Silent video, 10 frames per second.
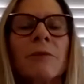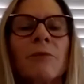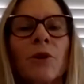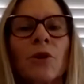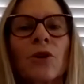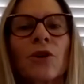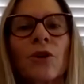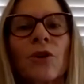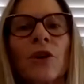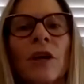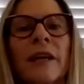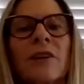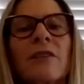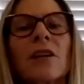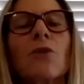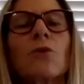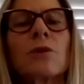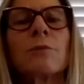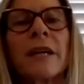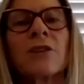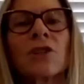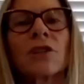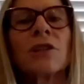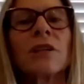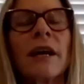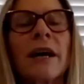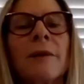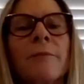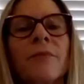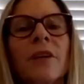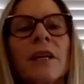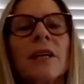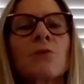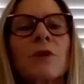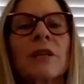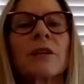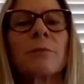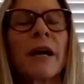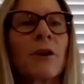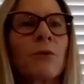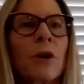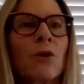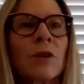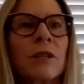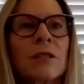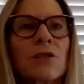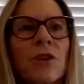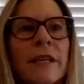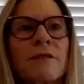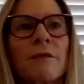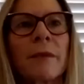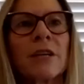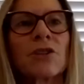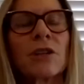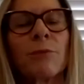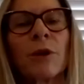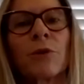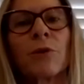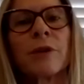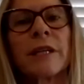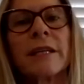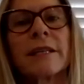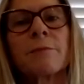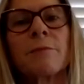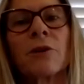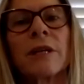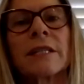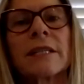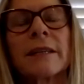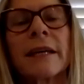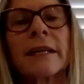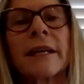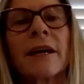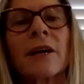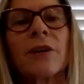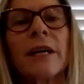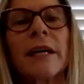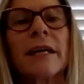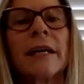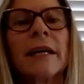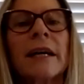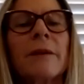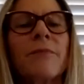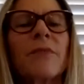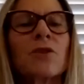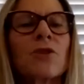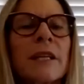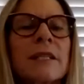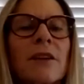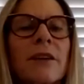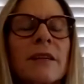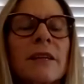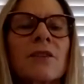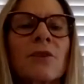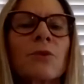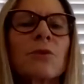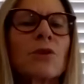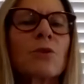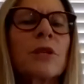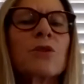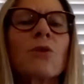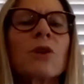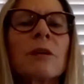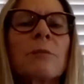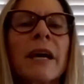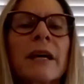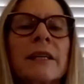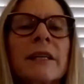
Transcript: will occur. And I think automation is really going to play a role in this transformation, and we're already experiencing that now. The trends I think that we'll still be talking about